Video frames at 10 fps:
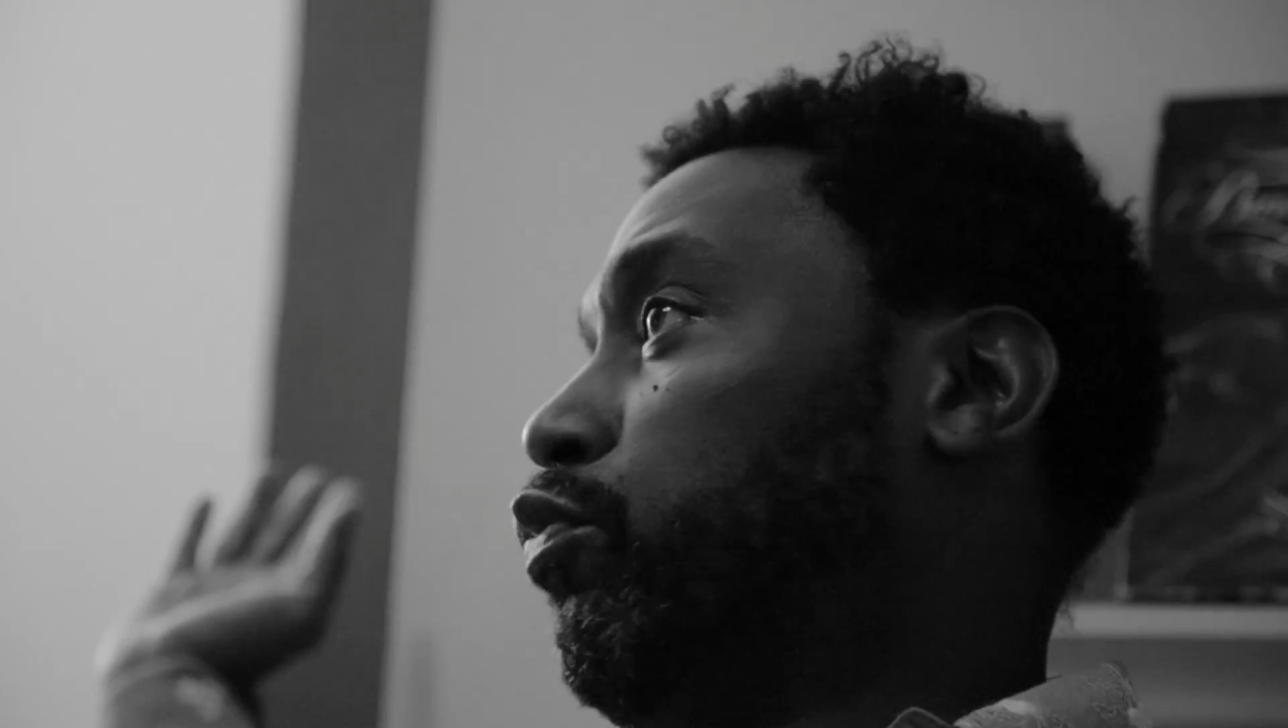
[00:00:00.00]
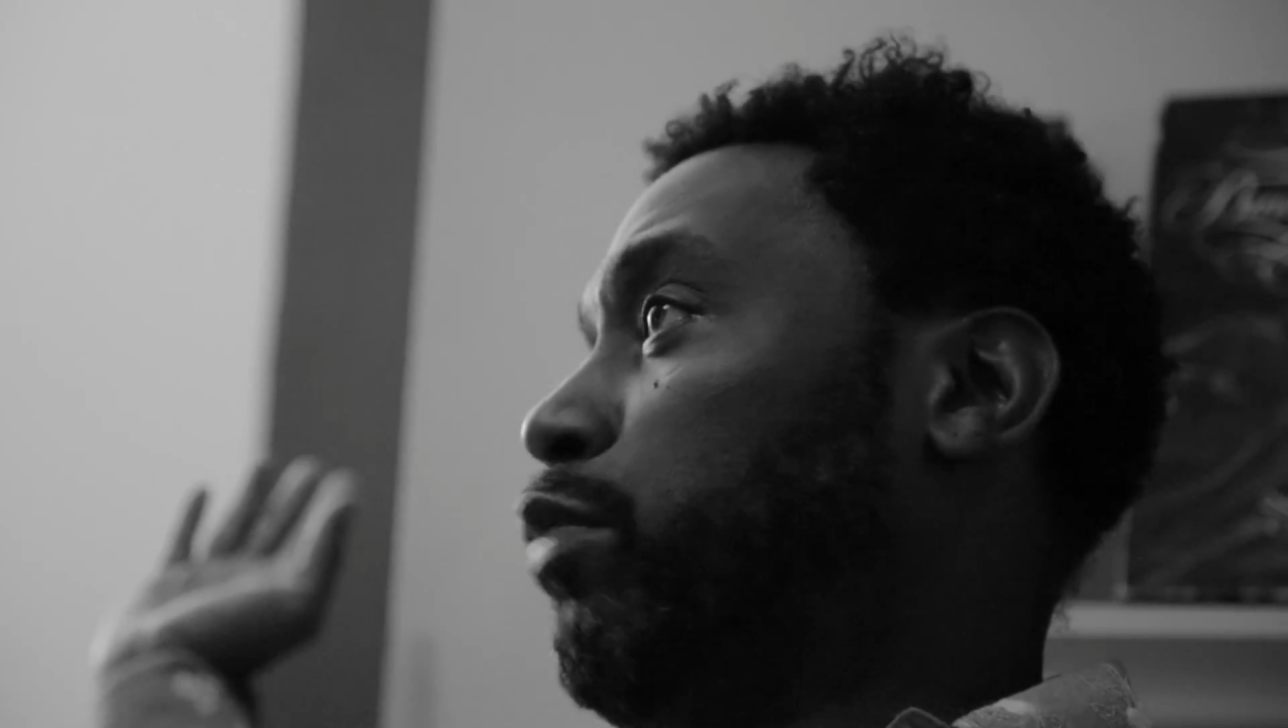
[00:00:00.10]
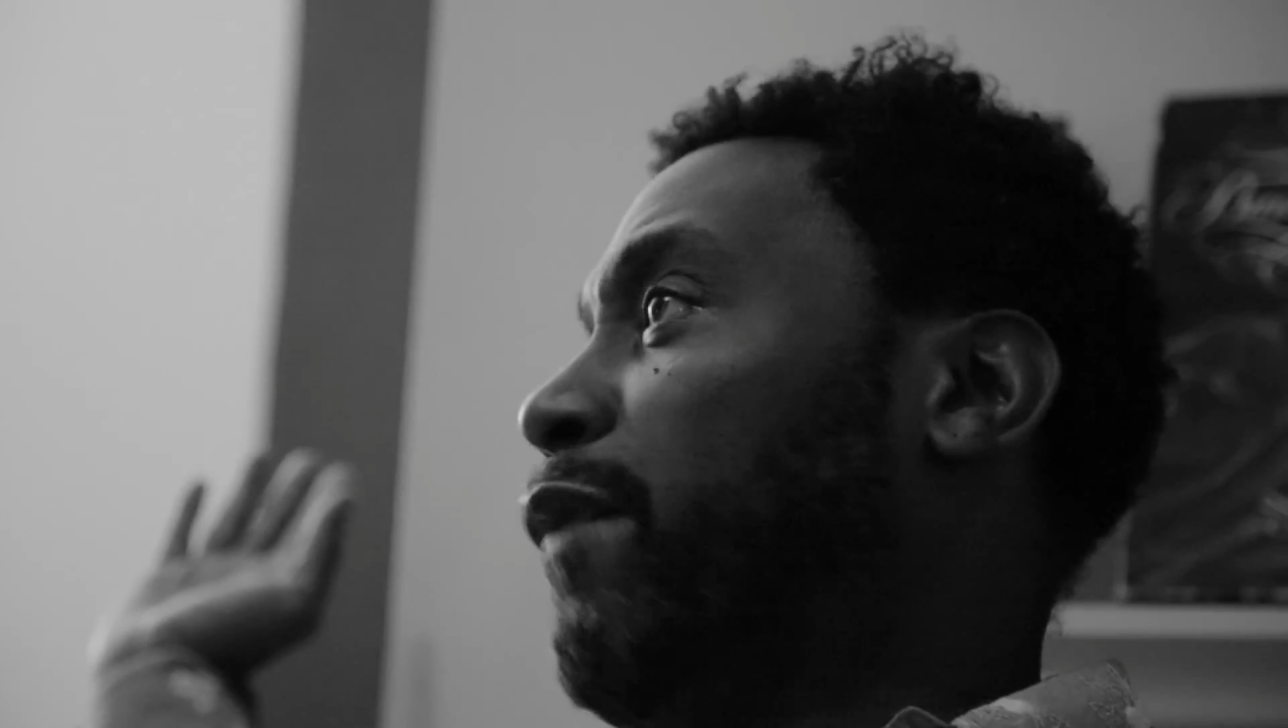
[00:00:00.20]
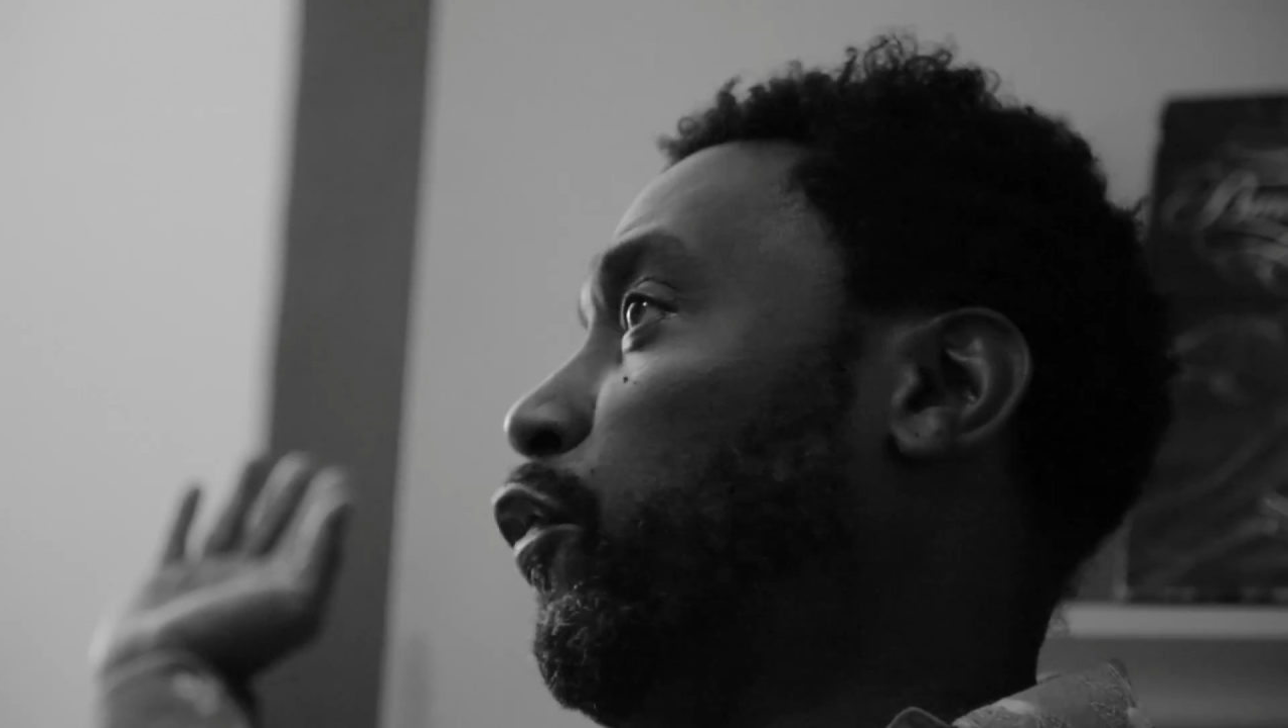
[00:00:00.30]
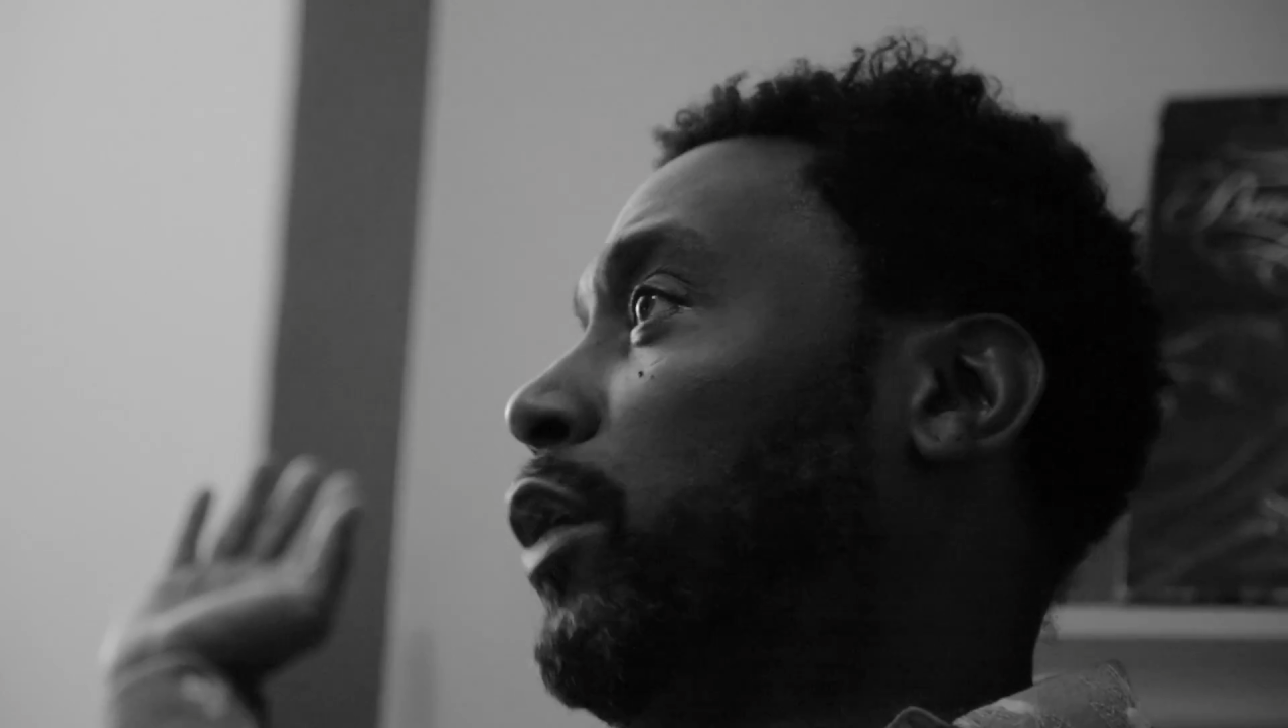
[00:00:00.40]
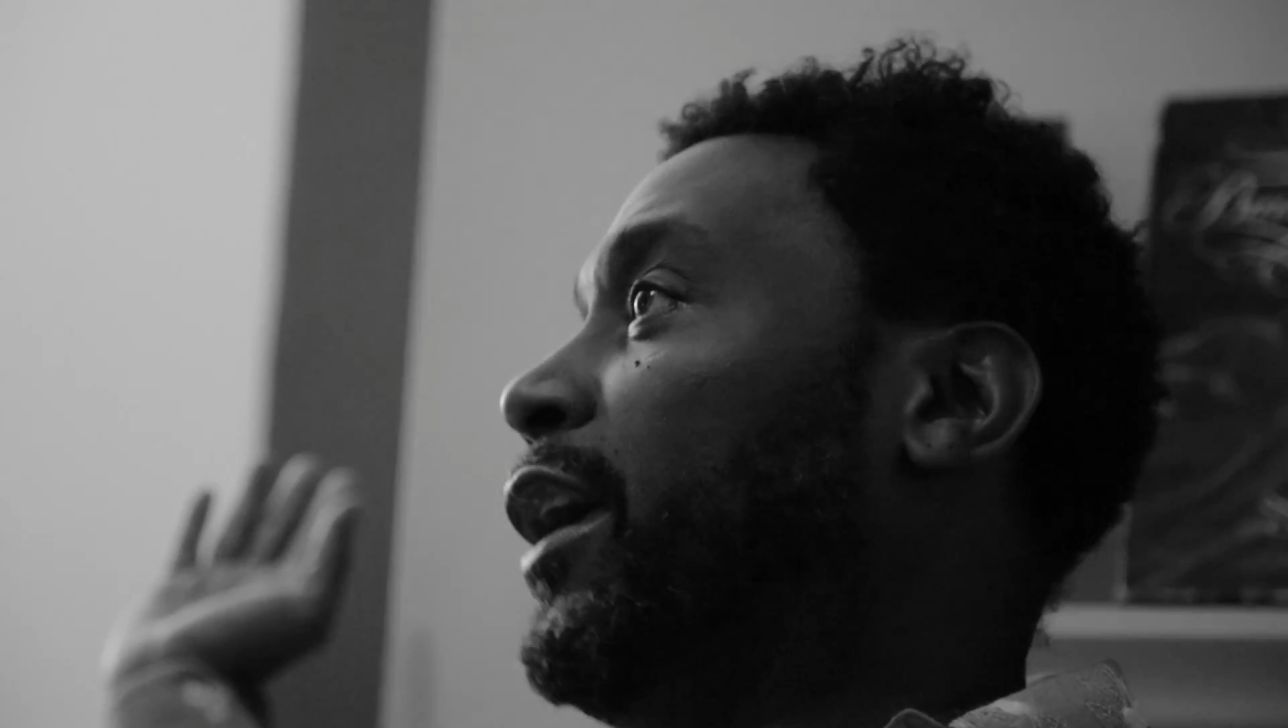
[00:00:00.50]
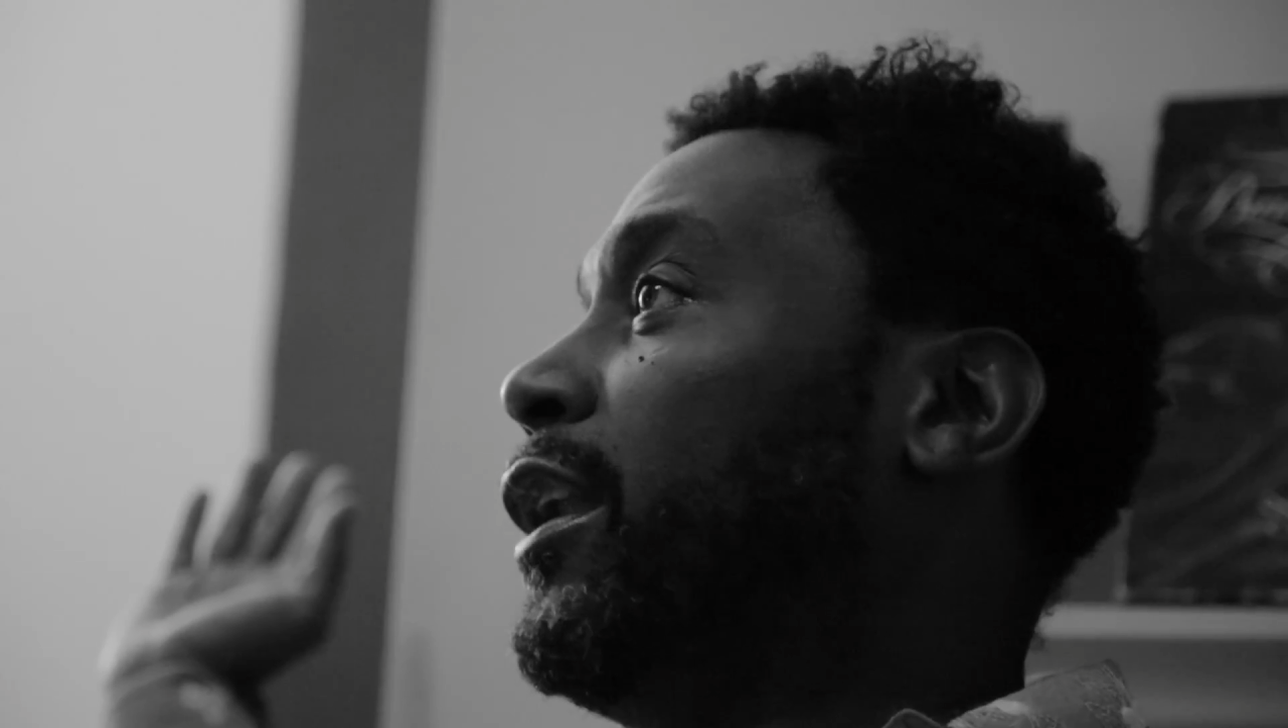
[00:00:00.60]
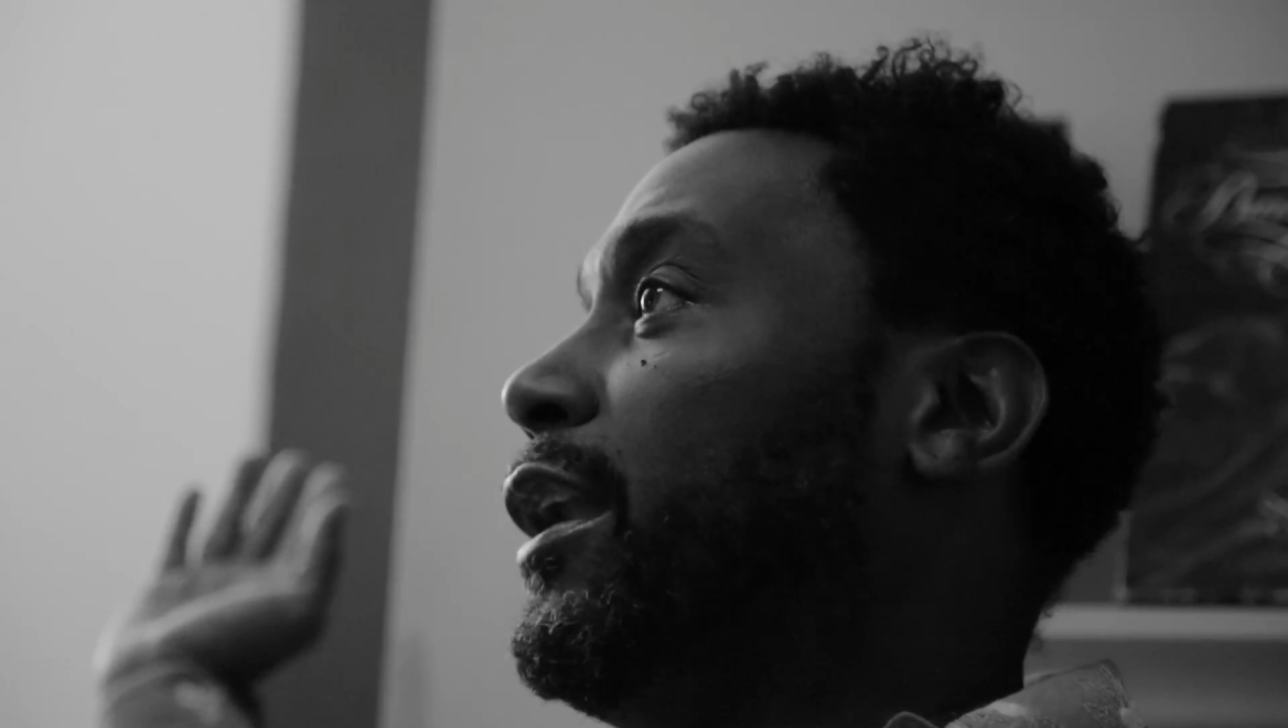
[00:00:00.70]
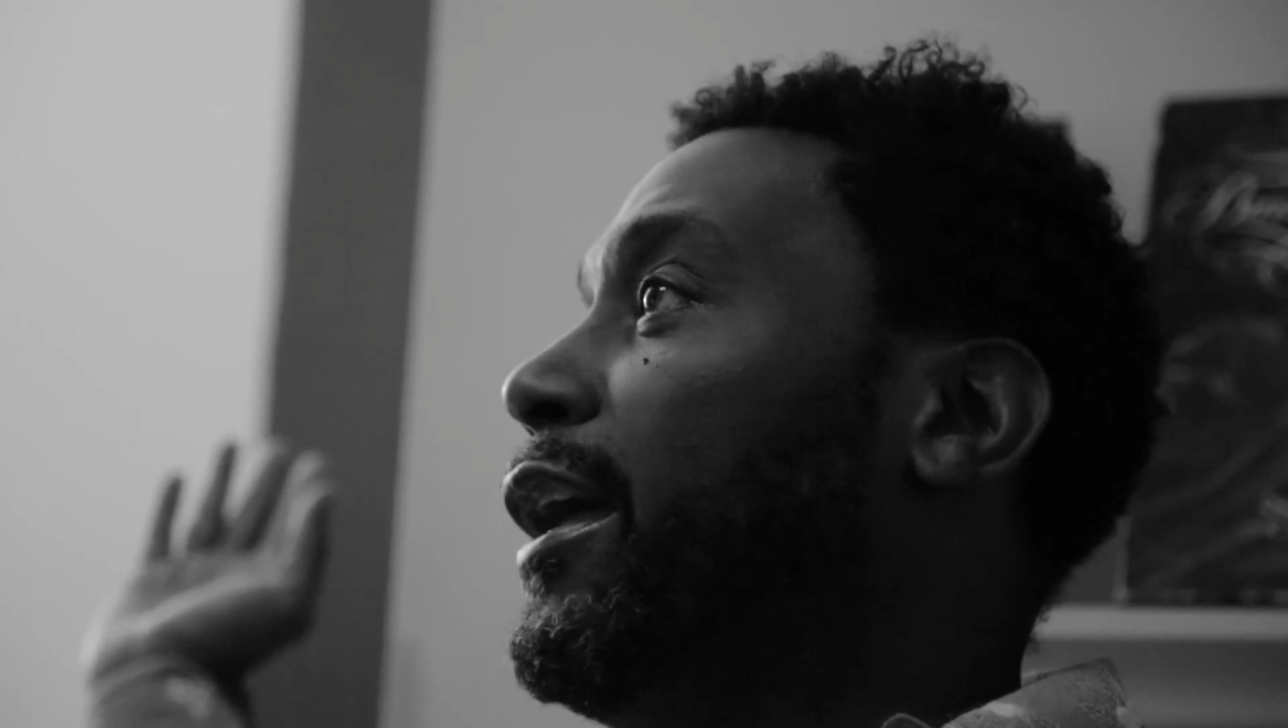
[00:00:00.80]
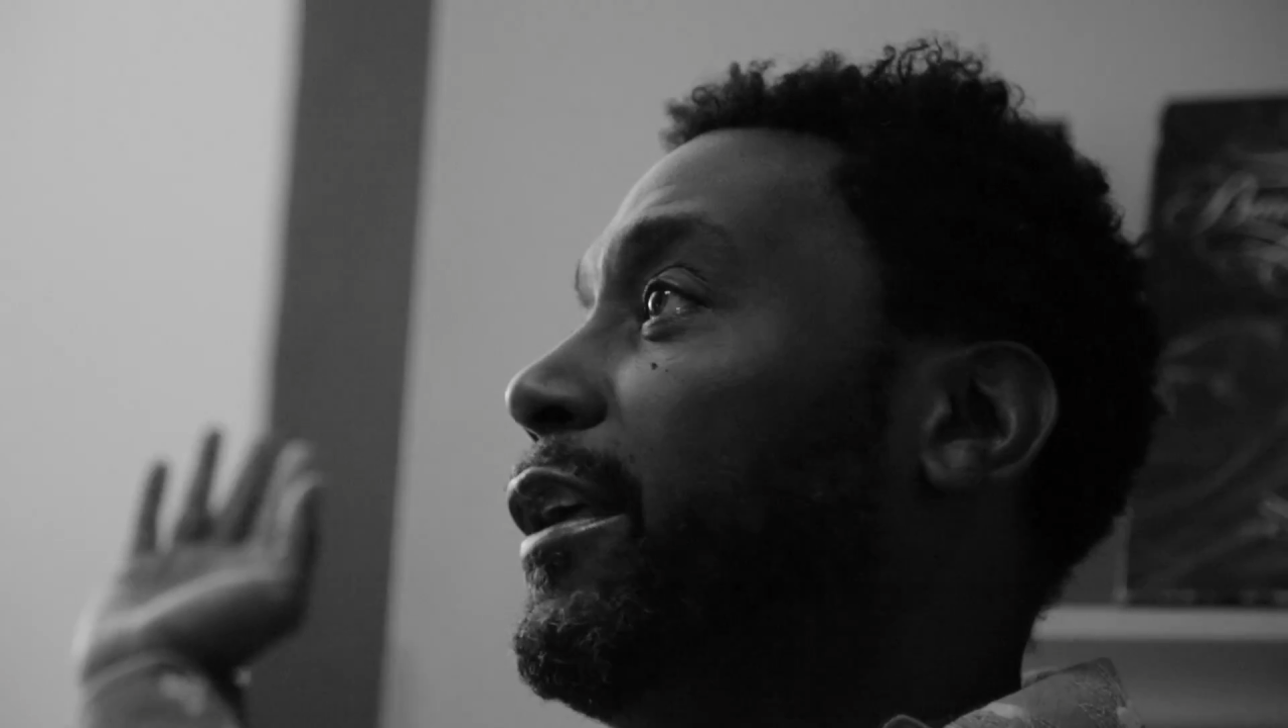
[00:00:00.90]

before the internet.